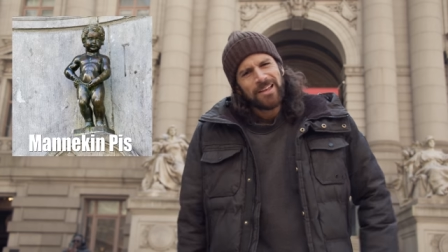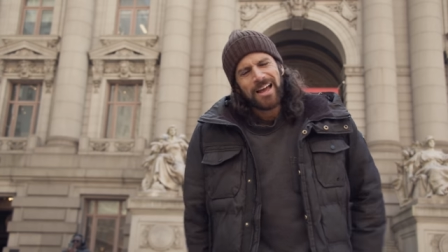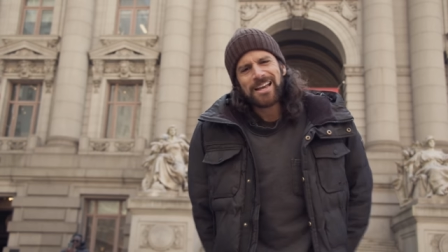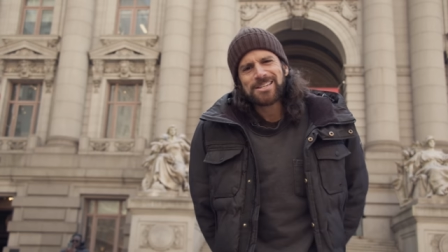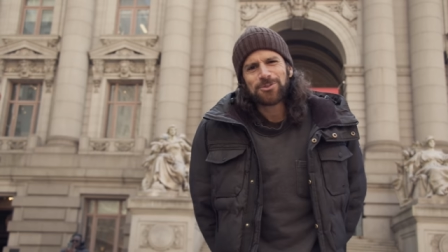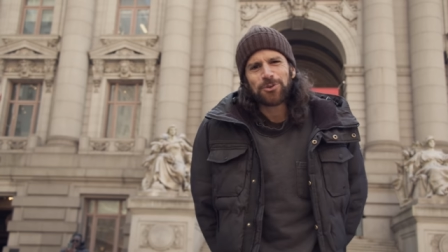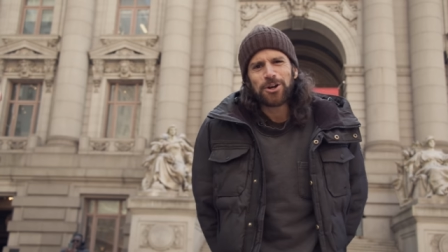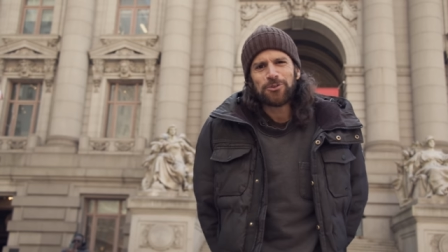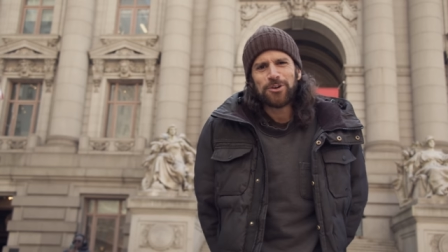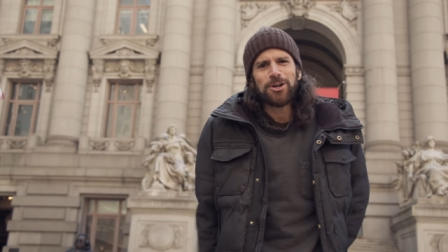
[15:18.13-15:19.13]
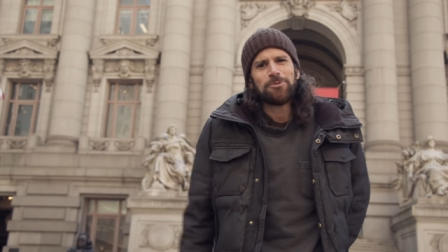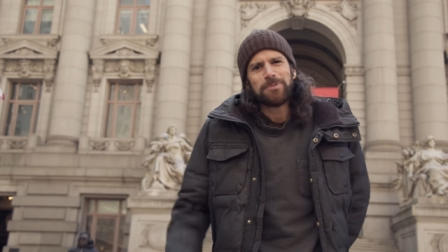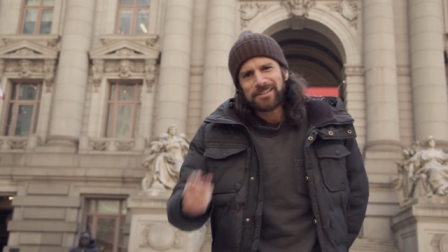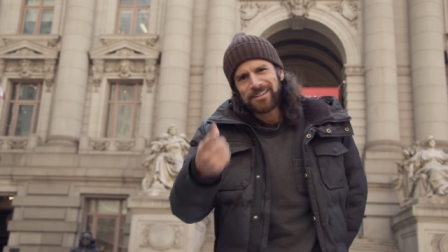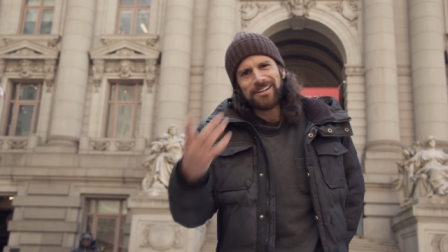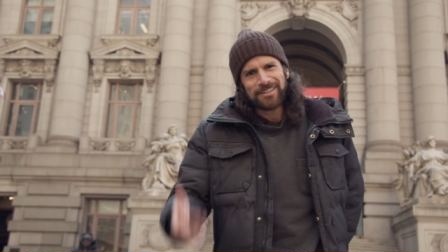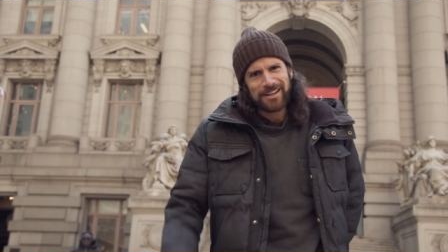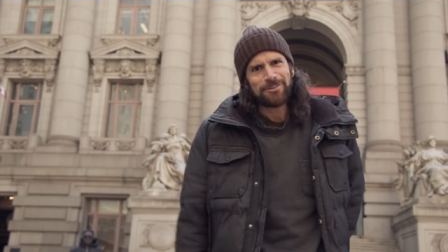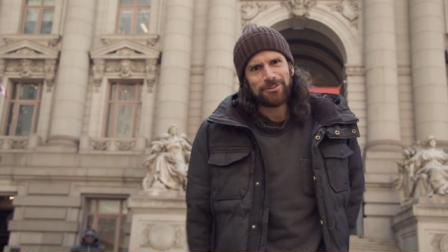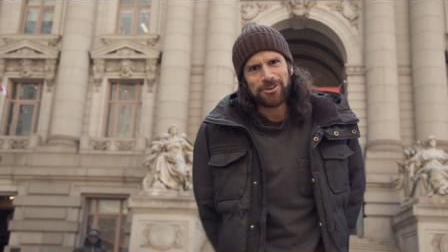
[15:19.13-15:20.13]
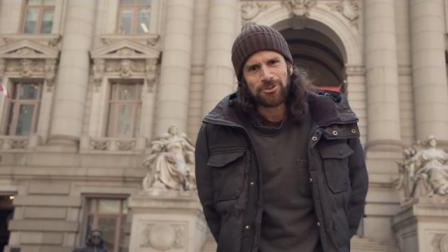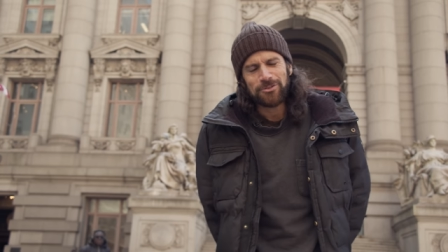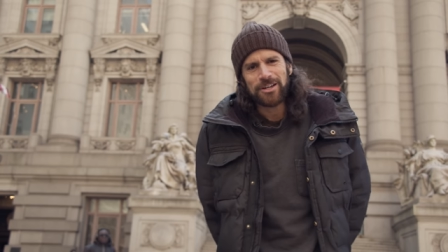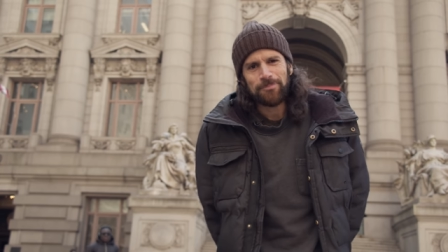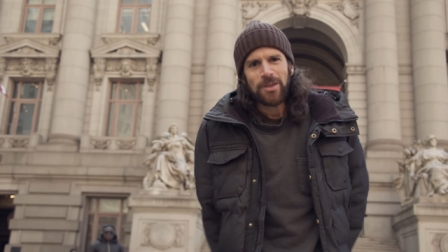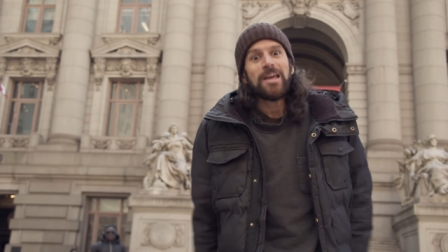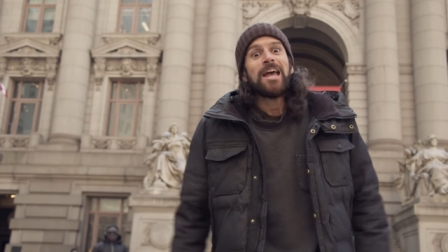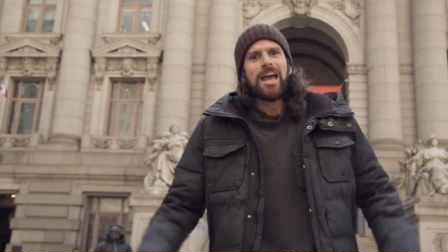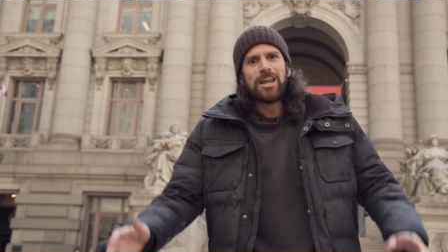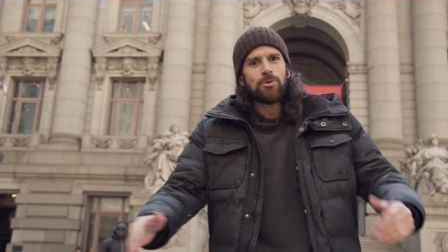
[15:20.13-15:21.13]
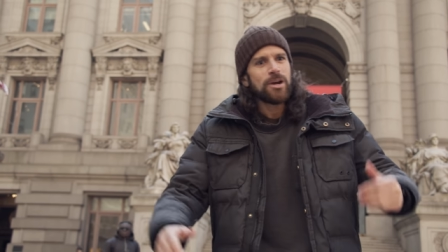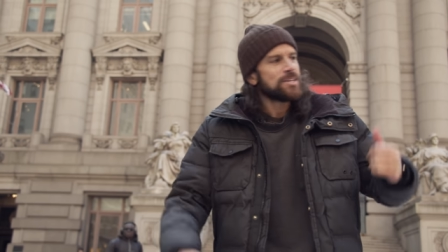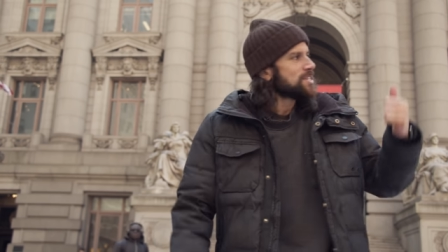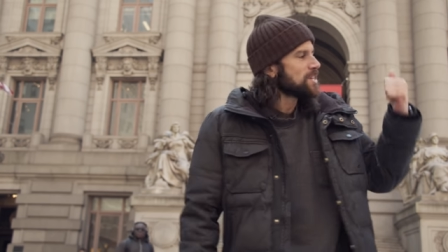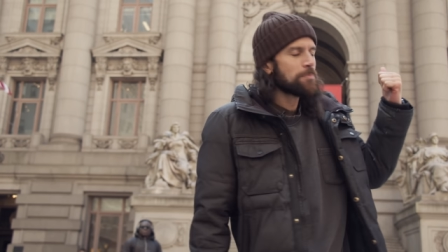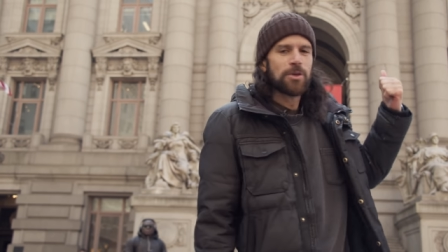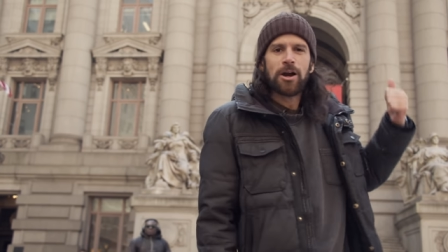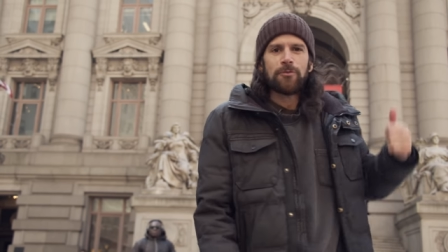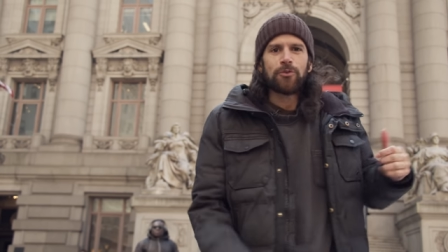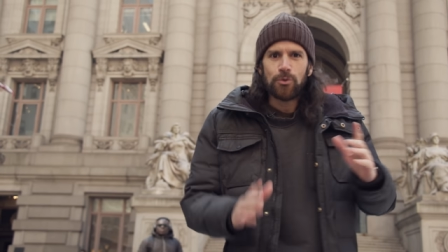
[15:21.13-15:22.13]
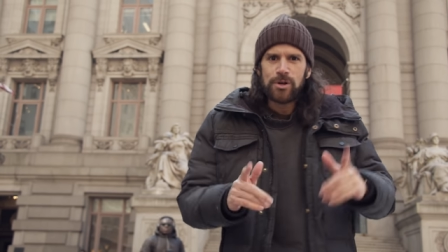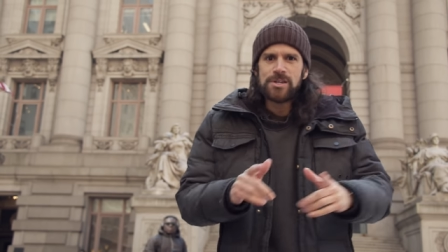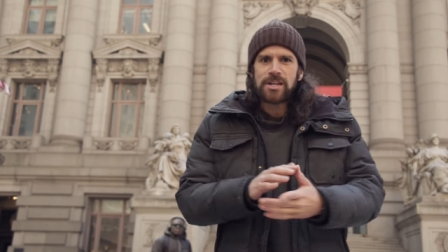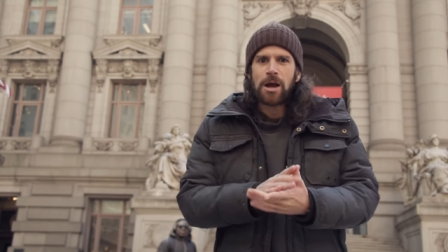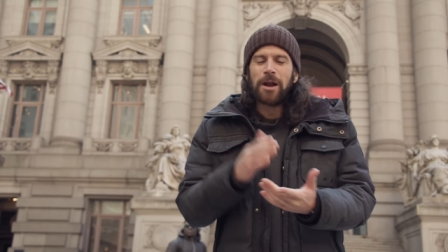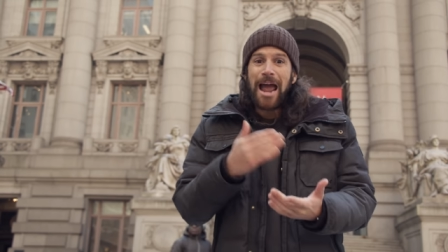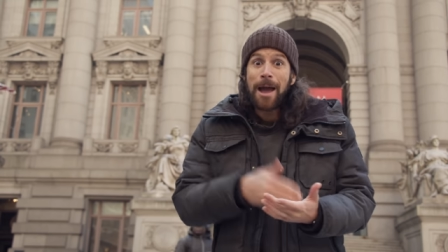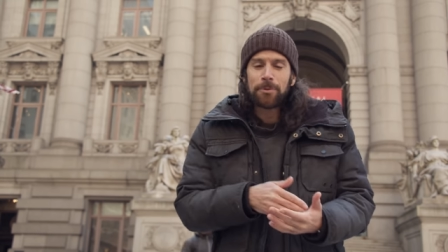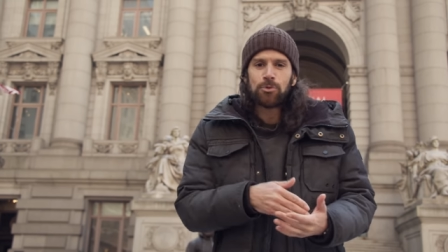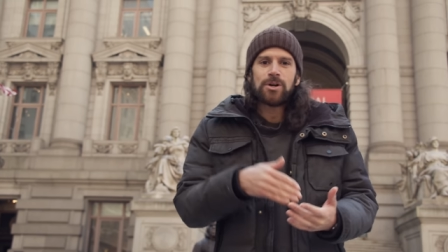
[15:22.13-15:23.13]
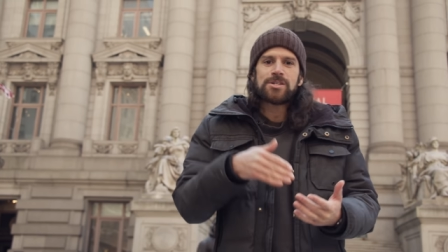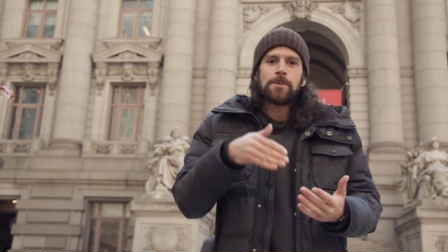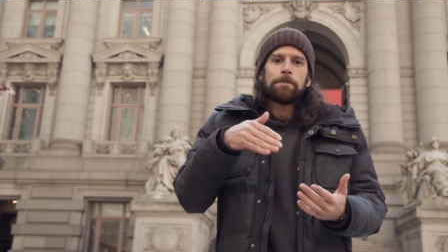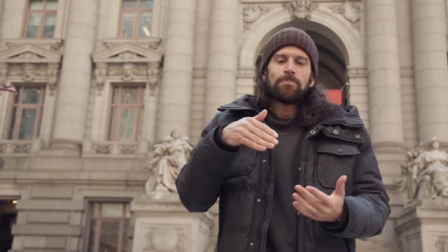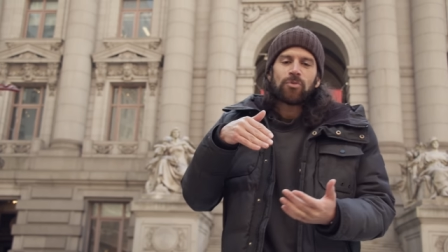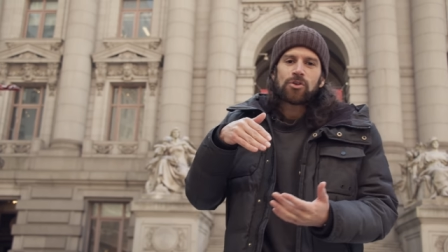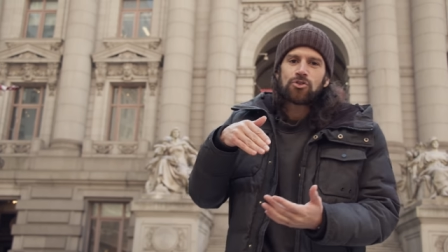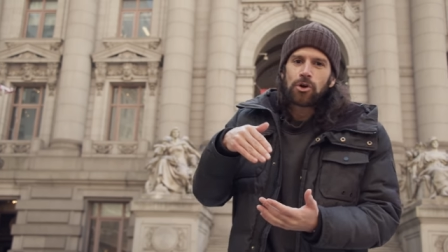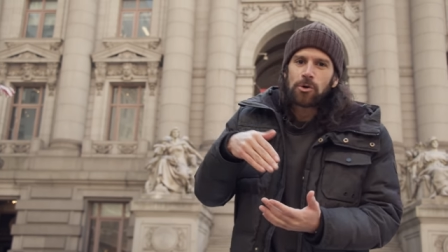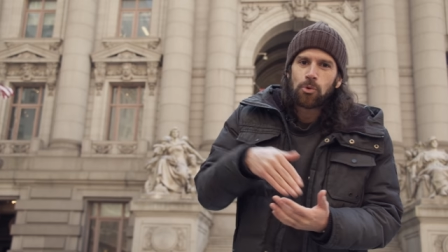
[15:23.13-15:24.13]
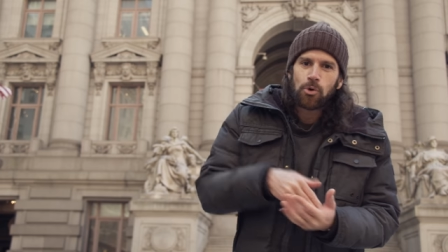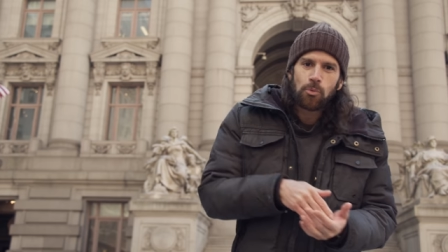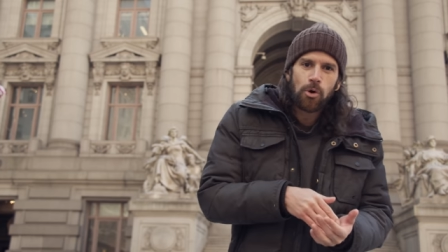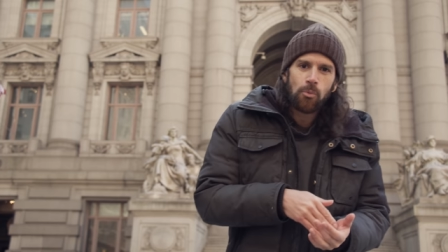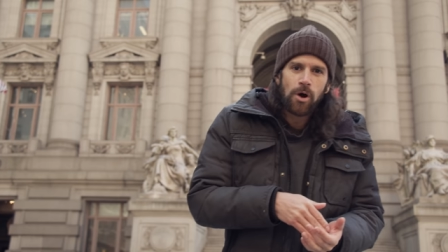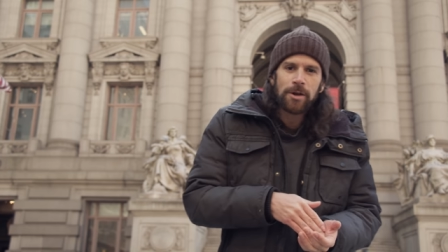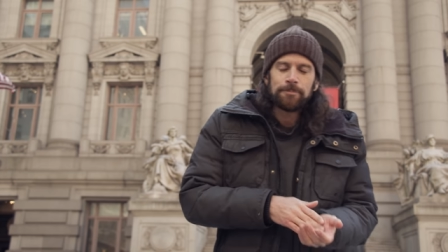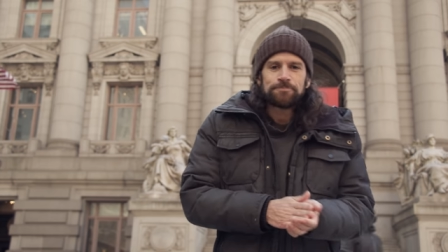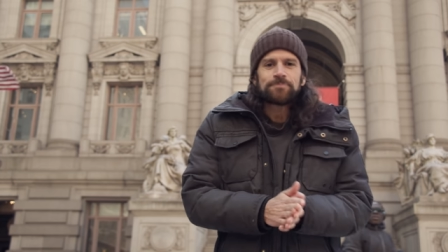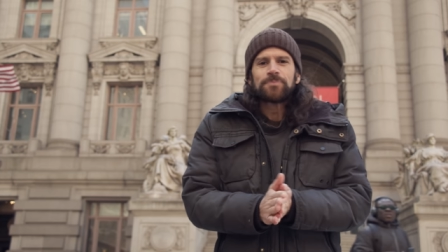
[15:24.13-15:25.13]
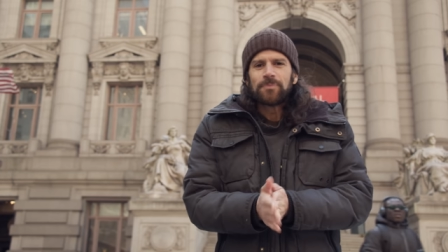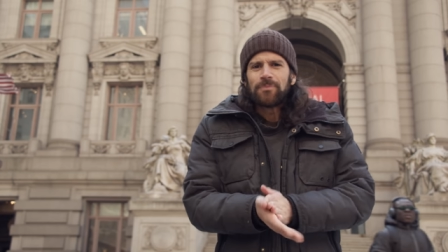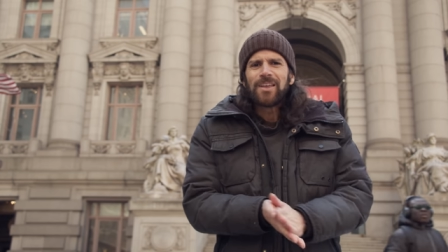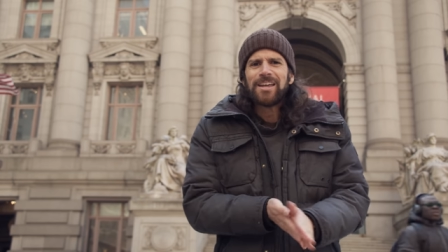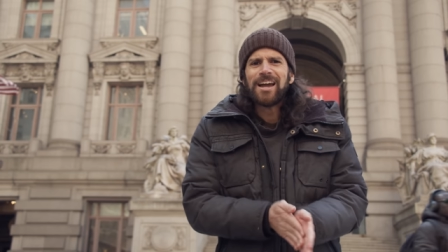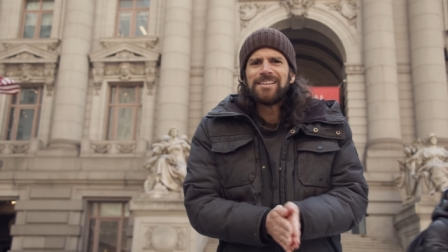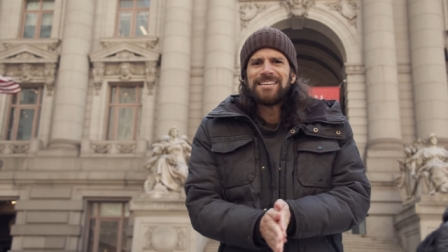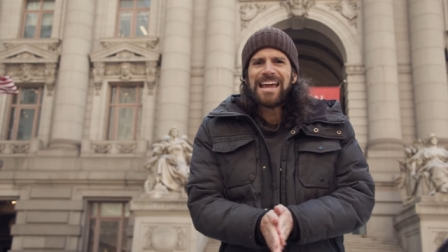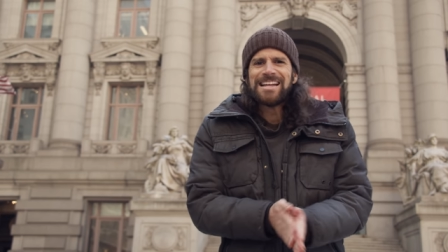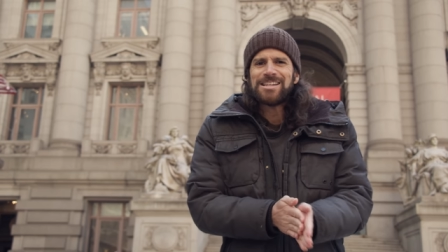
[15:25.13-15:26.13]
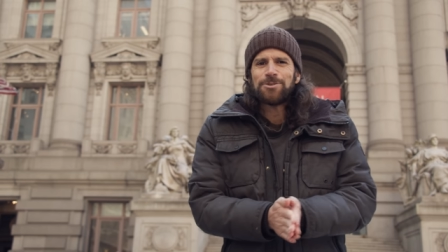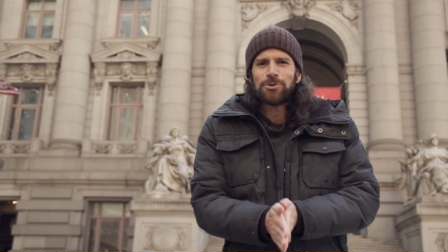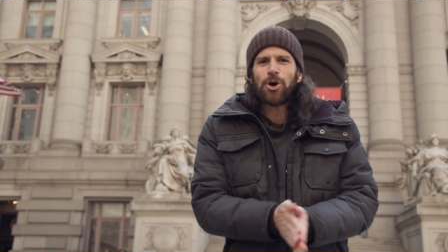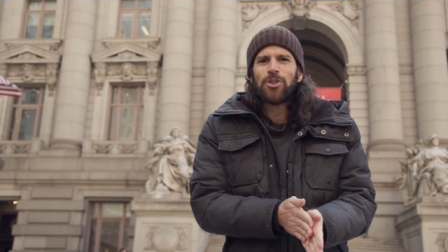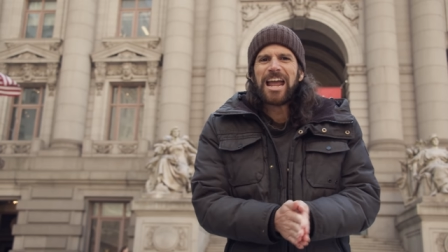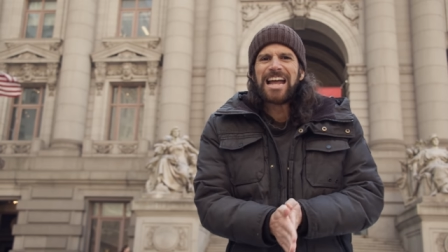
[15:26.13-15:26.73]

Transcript: I guess that's for another video, but kind of funny trivia. Anyways, it's up there for a reason. Now, what happened was during World War I, in 1918, with all the